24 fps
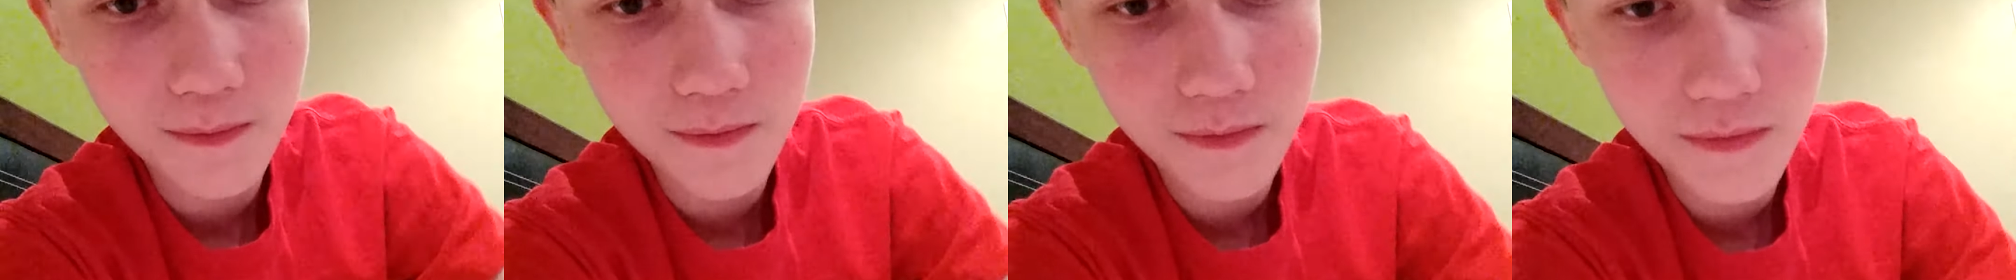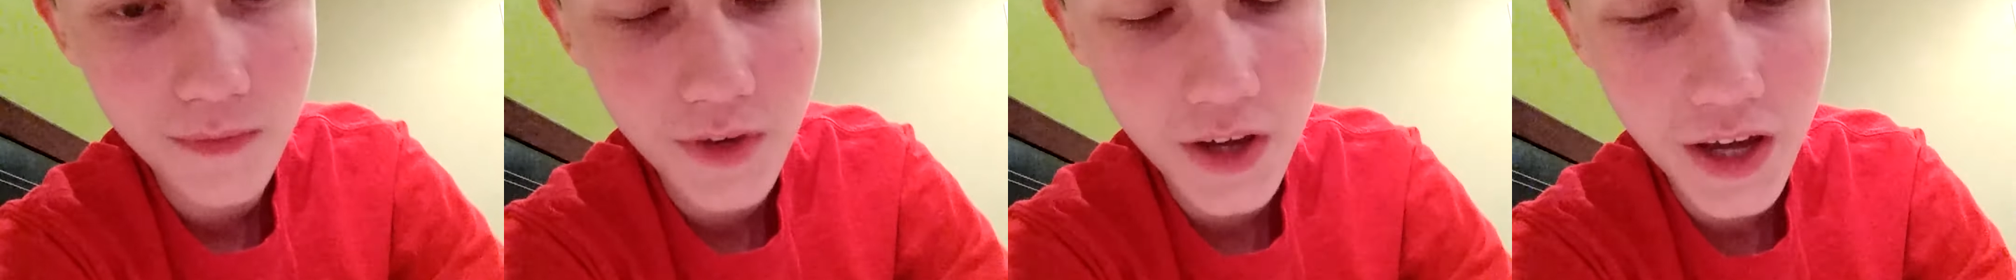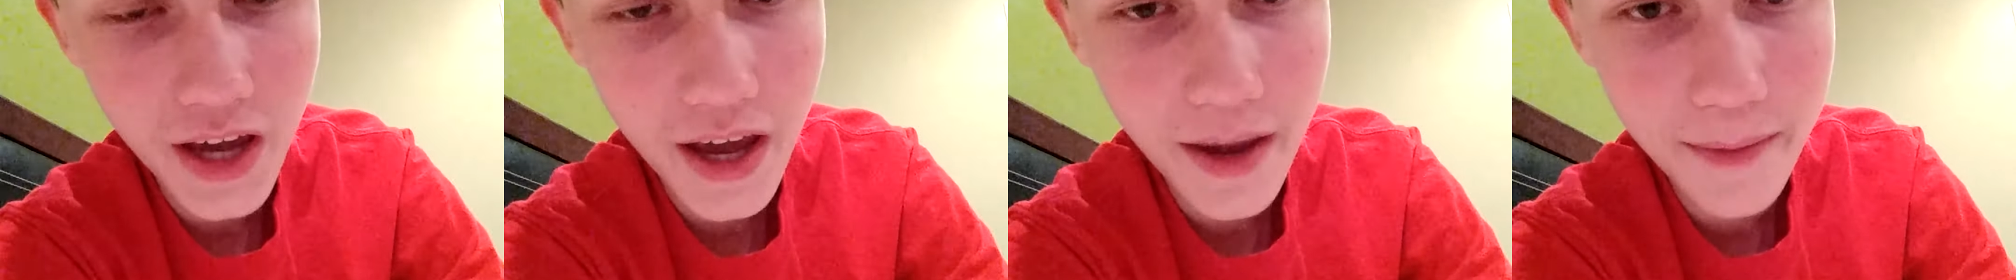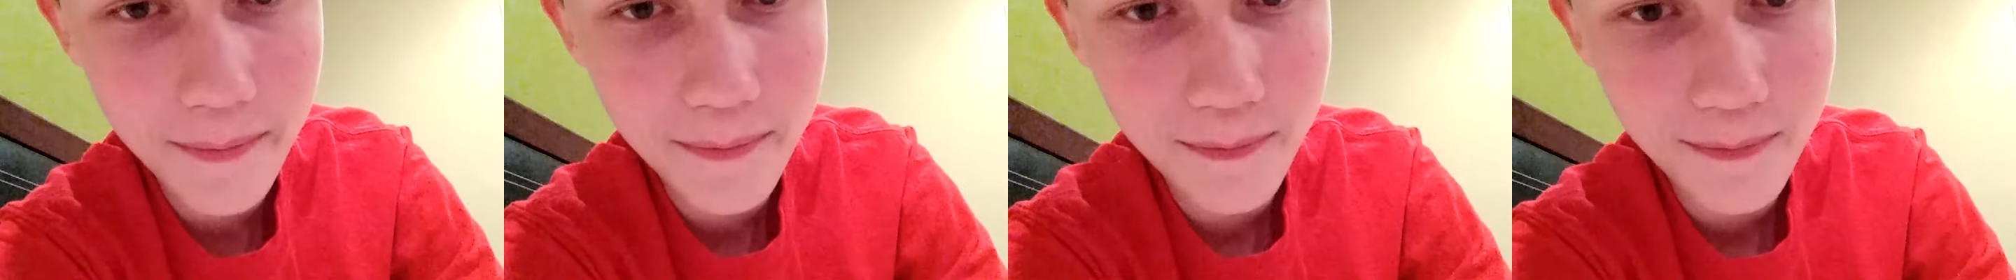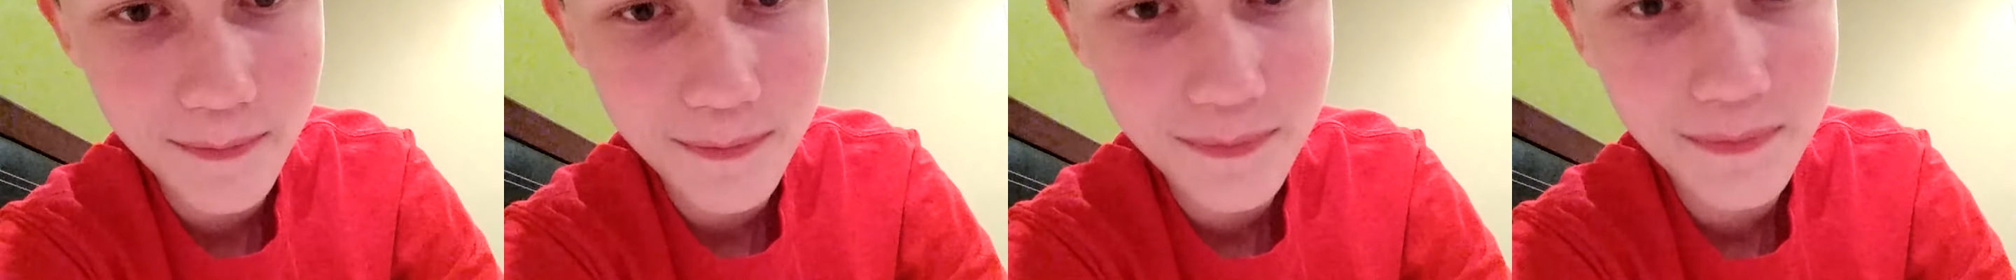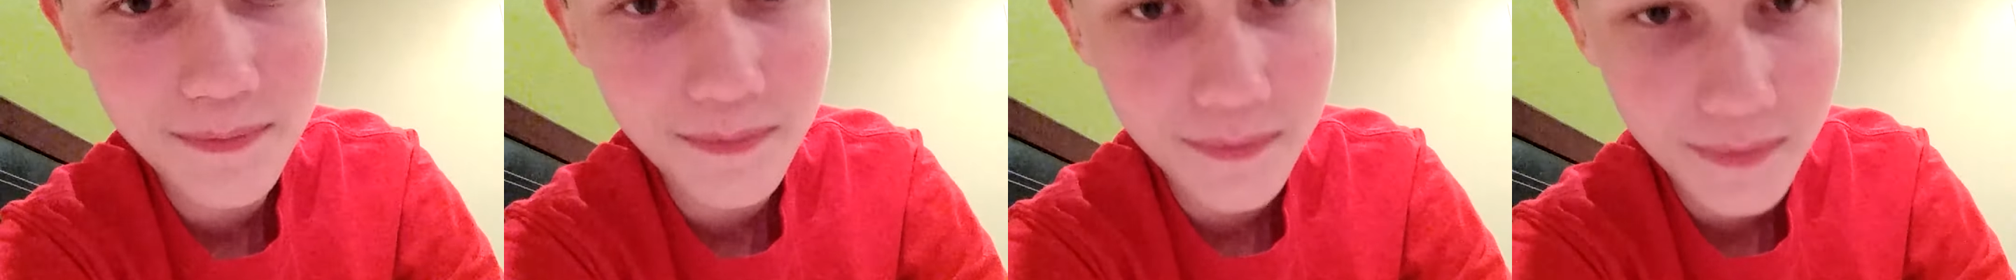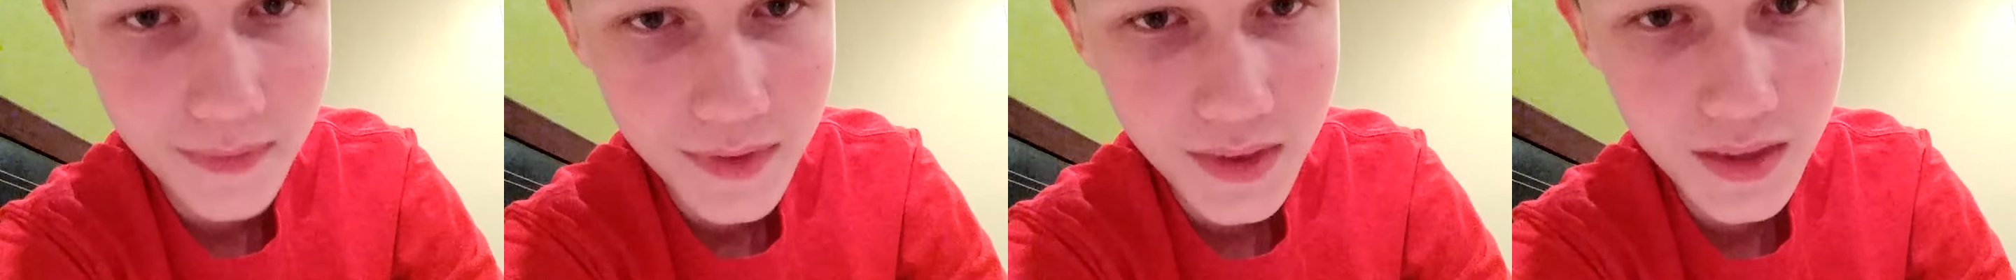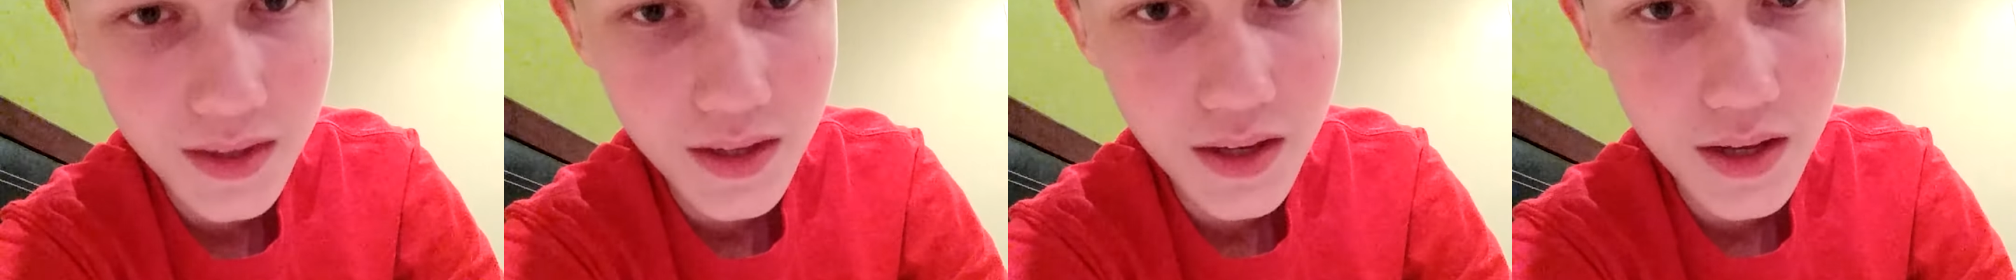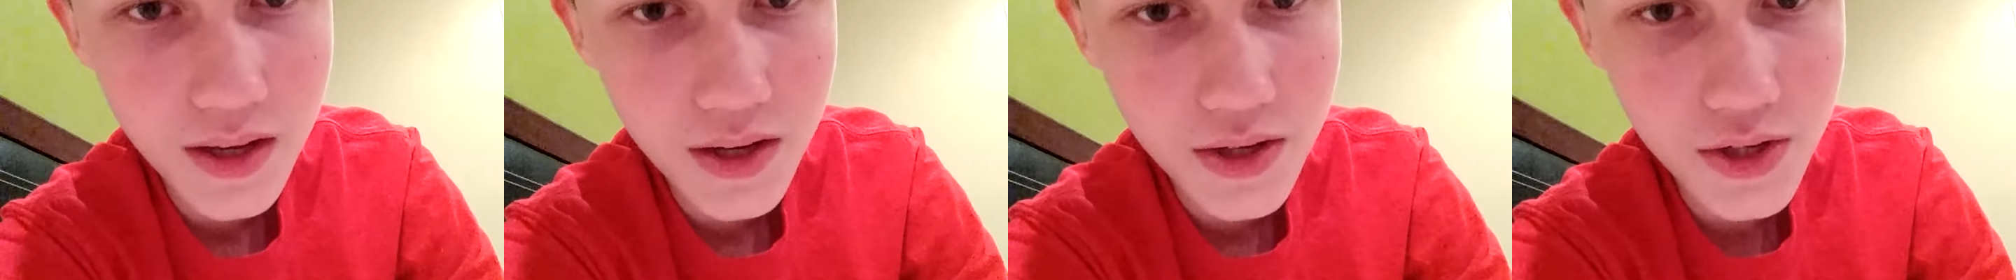Okay.
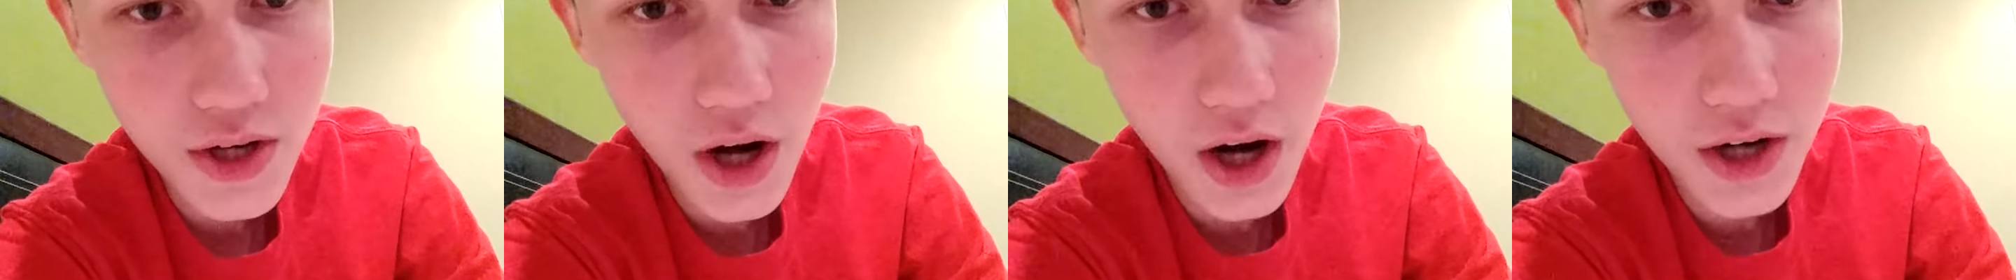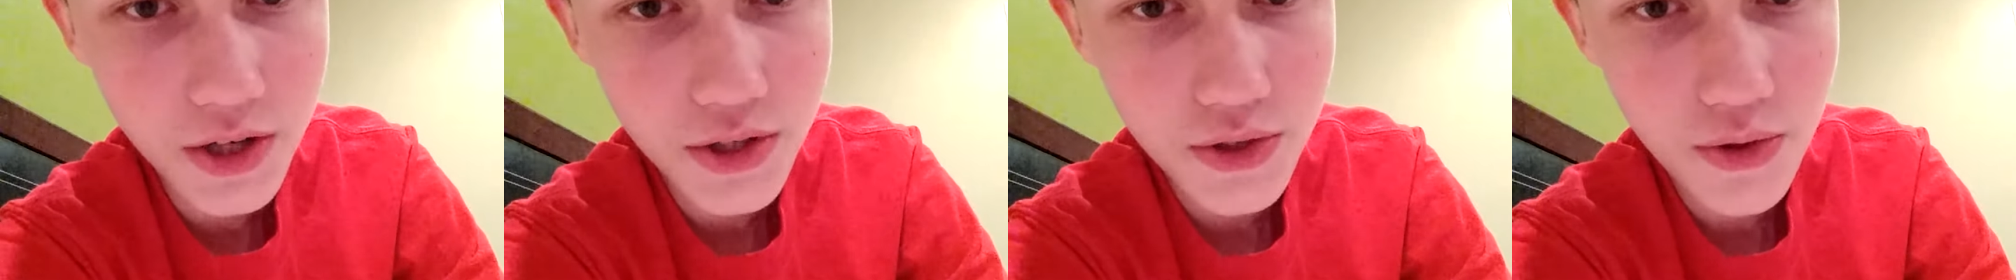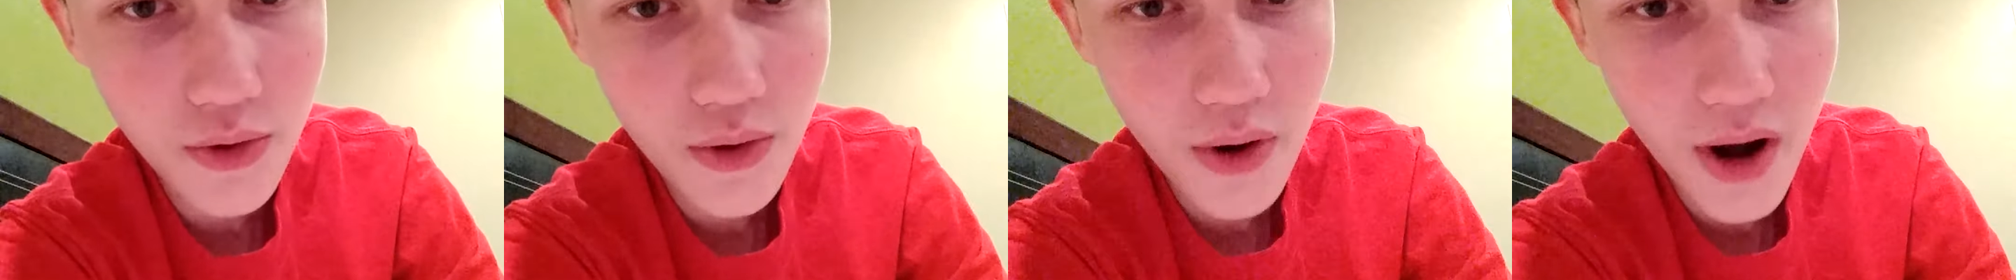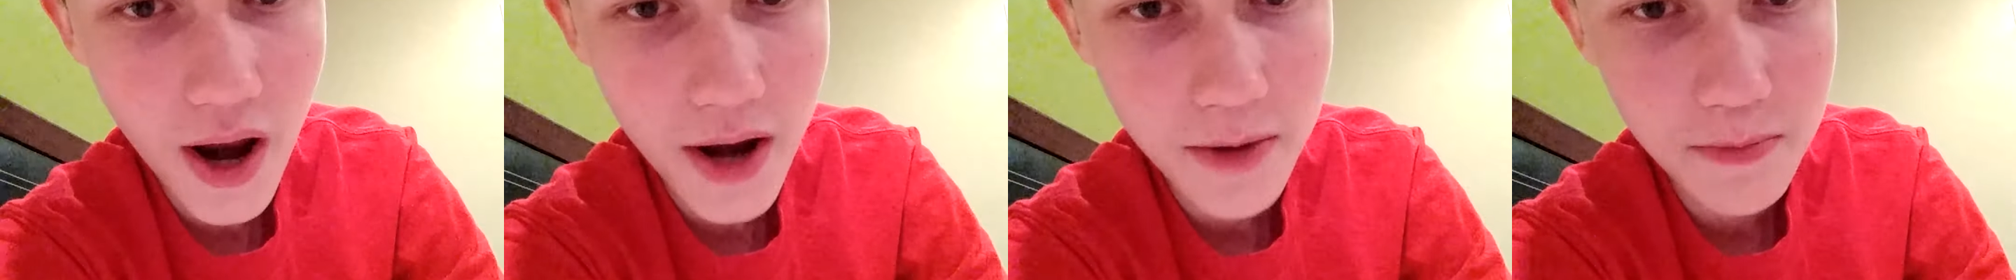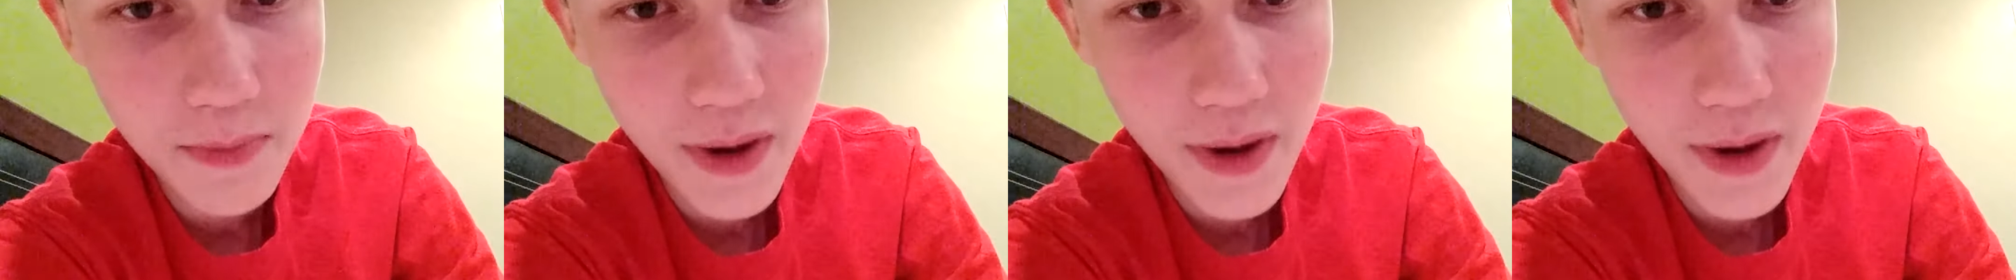Josh the Red